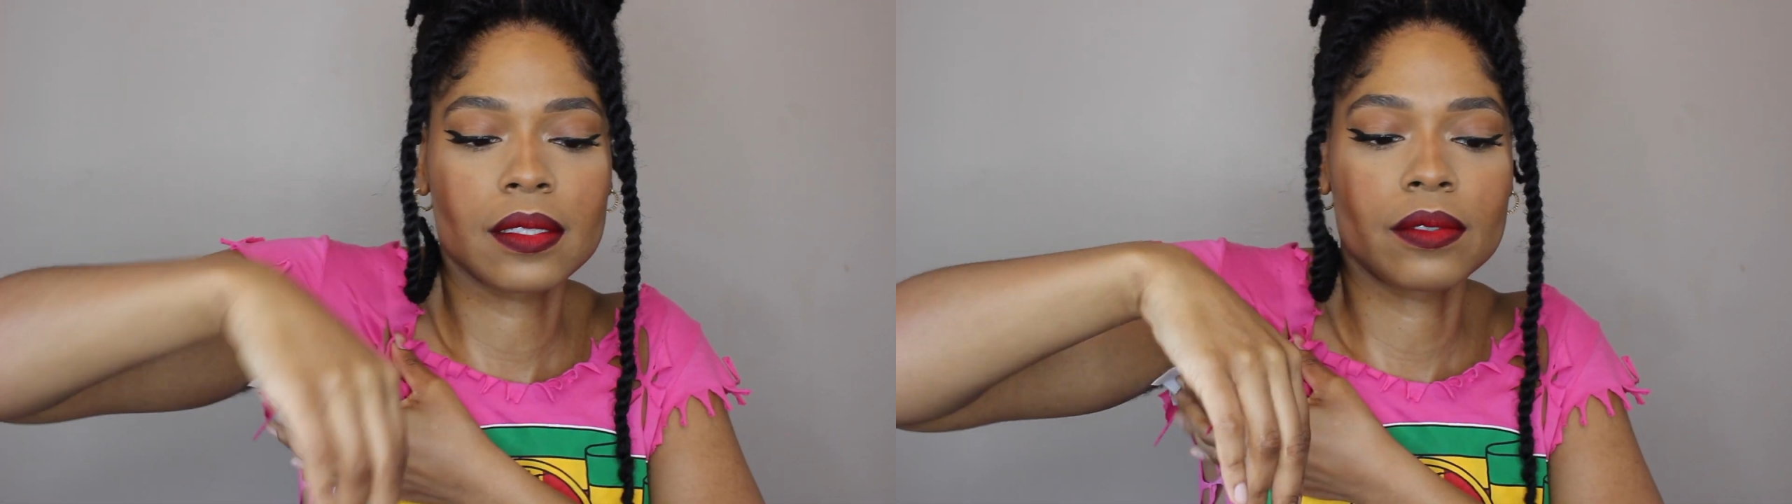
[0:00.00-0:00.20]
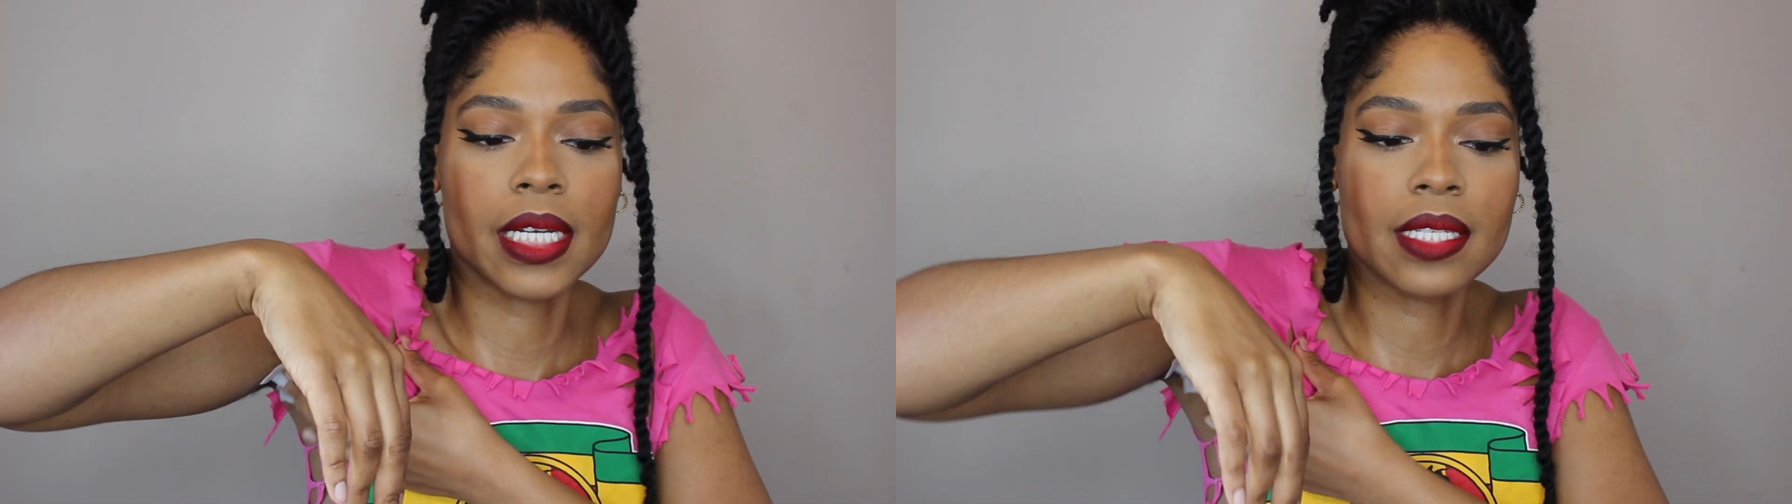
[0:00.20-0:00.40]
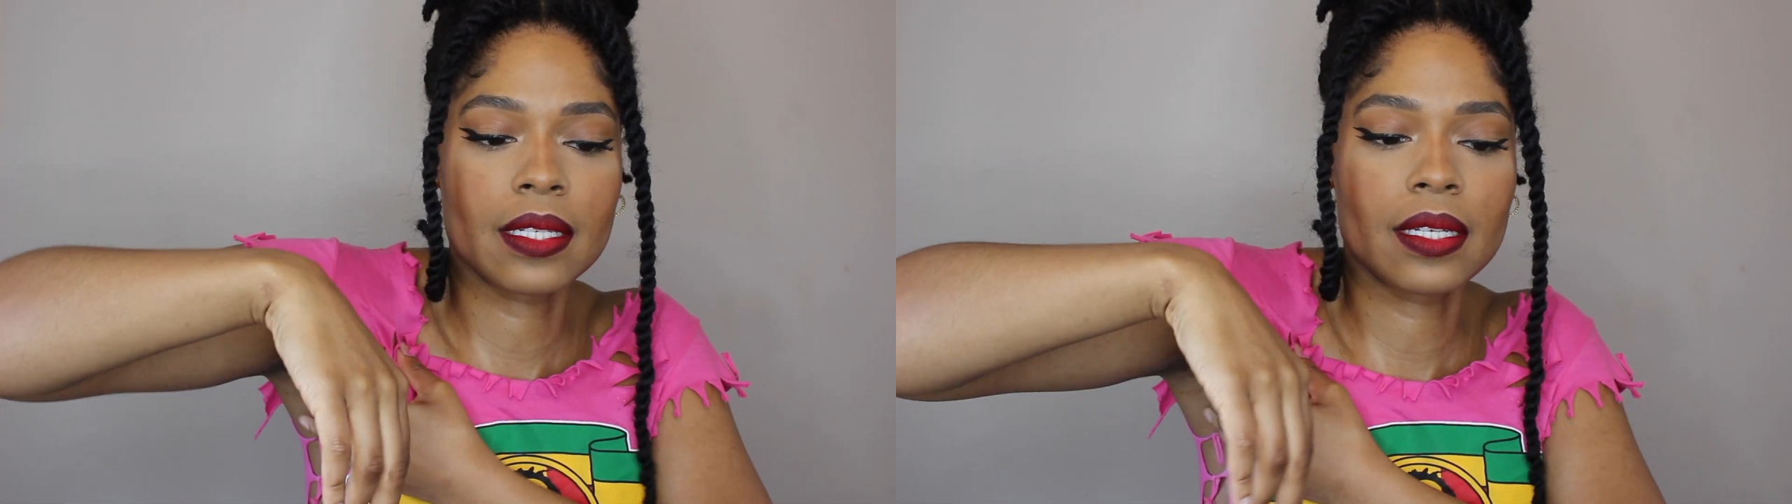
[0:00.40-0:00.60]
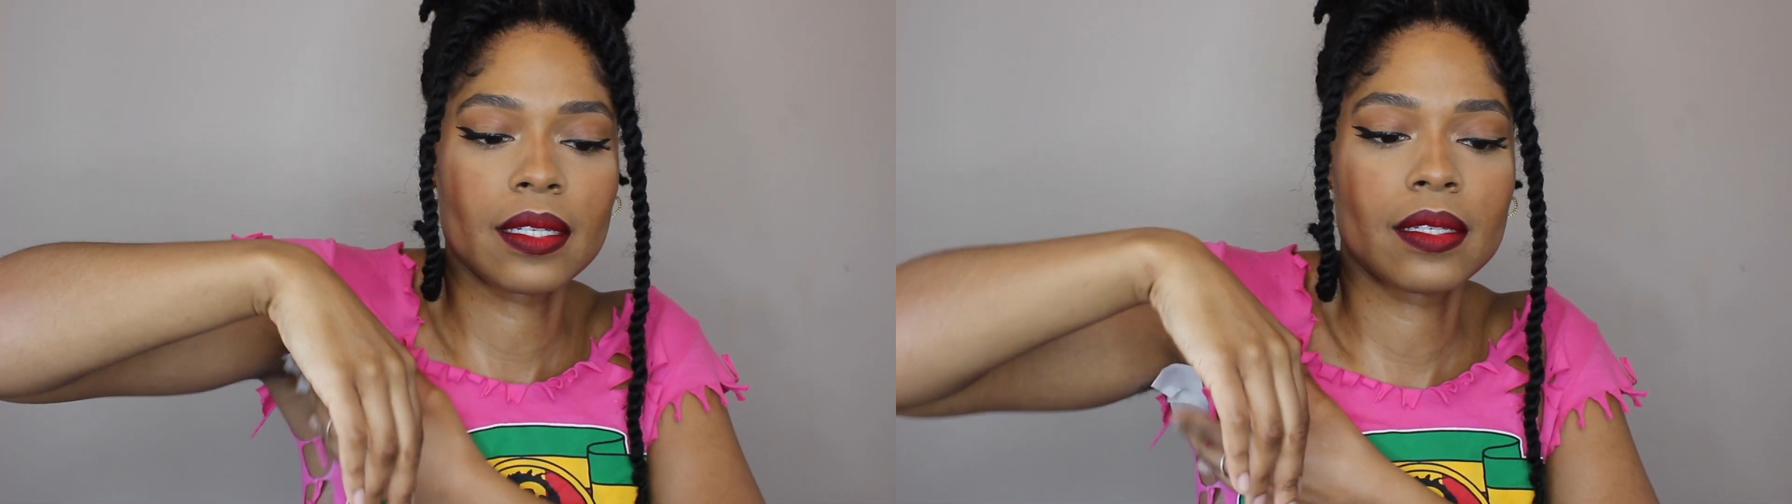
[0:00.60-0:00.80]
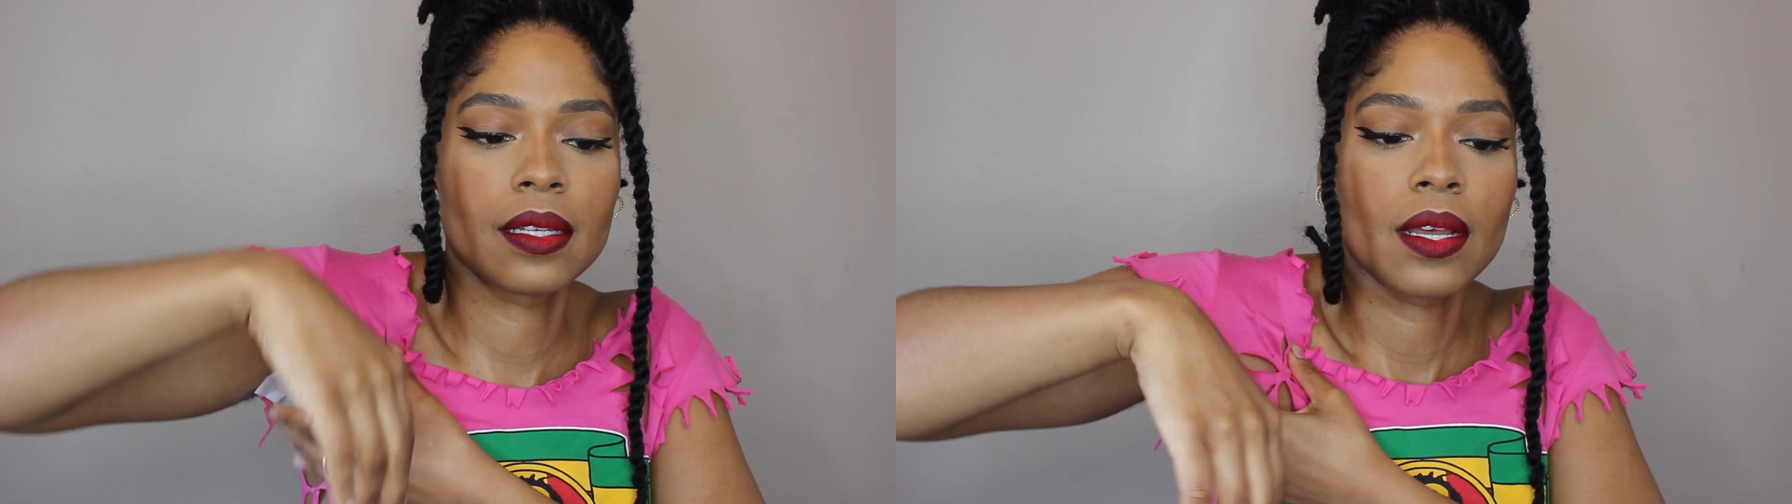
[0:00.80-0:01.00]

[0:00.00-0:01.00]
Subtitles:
to rest it